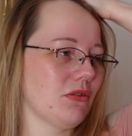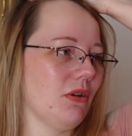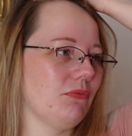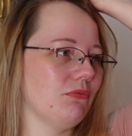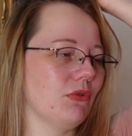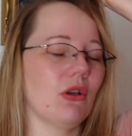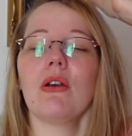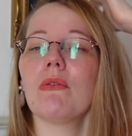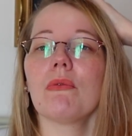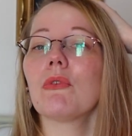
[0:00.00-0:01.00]
of
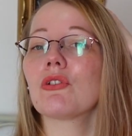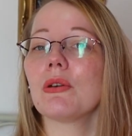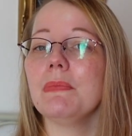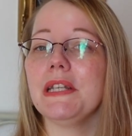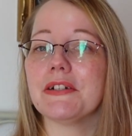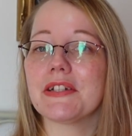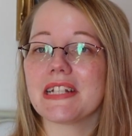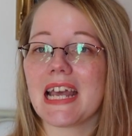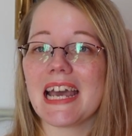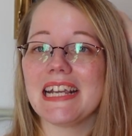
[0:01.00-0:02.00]
some meters
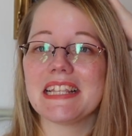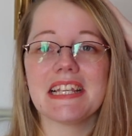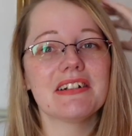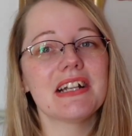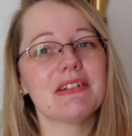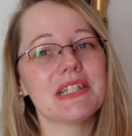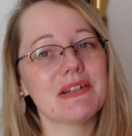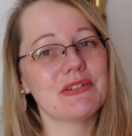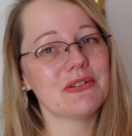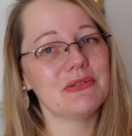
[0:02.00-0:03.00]
in height, they are now
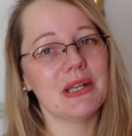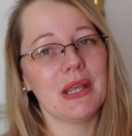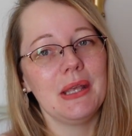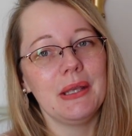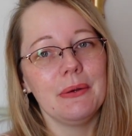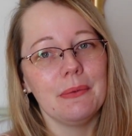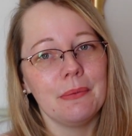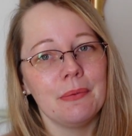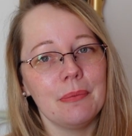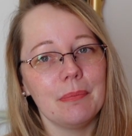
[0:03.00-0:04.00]
down to
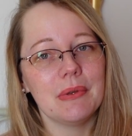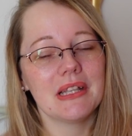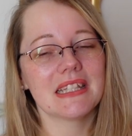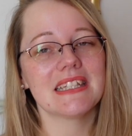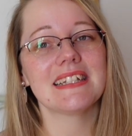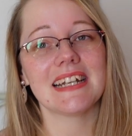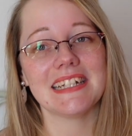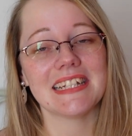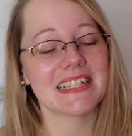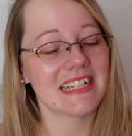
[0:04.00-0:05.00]
the
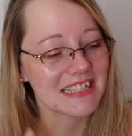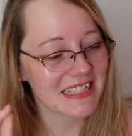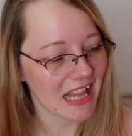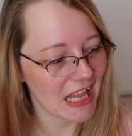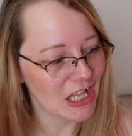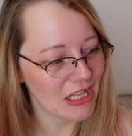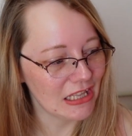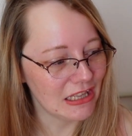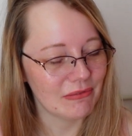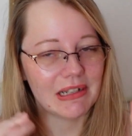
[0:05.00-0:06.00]
tiniest. It's
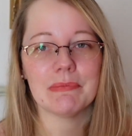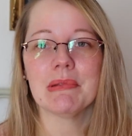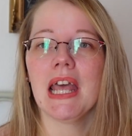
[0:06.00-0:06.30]
lovely.